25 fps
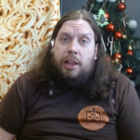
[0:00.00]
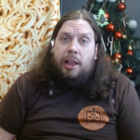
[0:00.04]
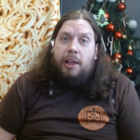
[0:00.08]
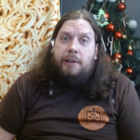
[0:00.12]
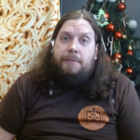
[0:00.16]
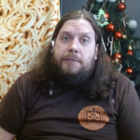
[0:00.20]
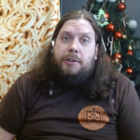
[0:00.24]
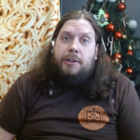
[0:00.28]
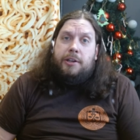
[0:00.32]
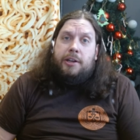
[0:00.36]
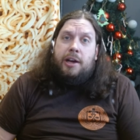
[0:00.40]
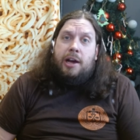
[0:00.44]

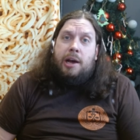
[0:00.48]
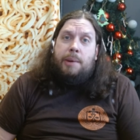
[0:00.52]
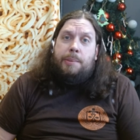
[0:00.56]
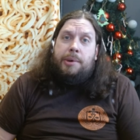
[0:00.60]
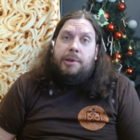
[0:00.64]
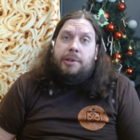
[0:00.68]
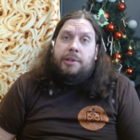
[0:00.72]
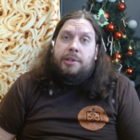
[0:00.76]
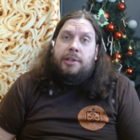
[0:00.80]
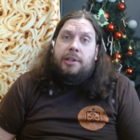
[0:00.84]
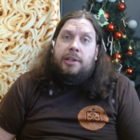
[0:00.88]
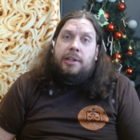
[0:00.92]
left a
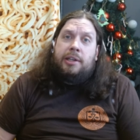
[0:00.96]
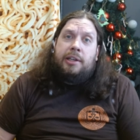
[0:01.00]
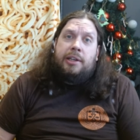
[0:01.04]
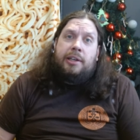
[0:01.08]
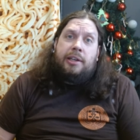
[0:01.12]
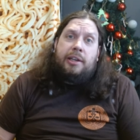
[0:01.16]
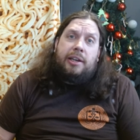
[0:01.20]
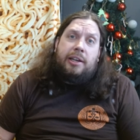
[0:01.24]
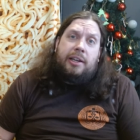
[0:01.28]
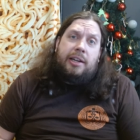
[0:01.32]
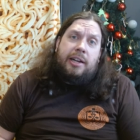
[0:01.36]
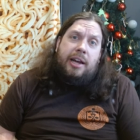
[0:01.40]
comment,
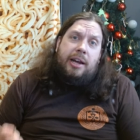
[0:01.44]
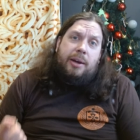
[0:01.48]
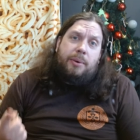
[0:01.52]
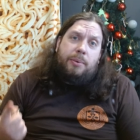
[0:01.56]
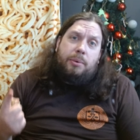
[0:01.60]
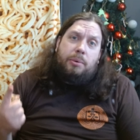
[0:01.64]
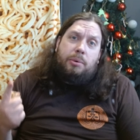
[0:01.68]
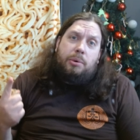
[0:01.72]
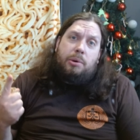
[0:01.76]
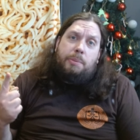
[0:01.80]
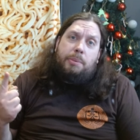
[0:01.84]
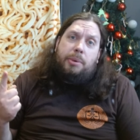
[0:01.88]
and
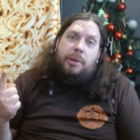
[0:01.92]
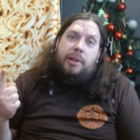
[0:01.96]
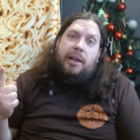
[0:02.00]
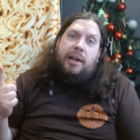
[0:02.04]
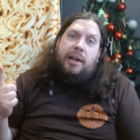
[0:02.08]
I will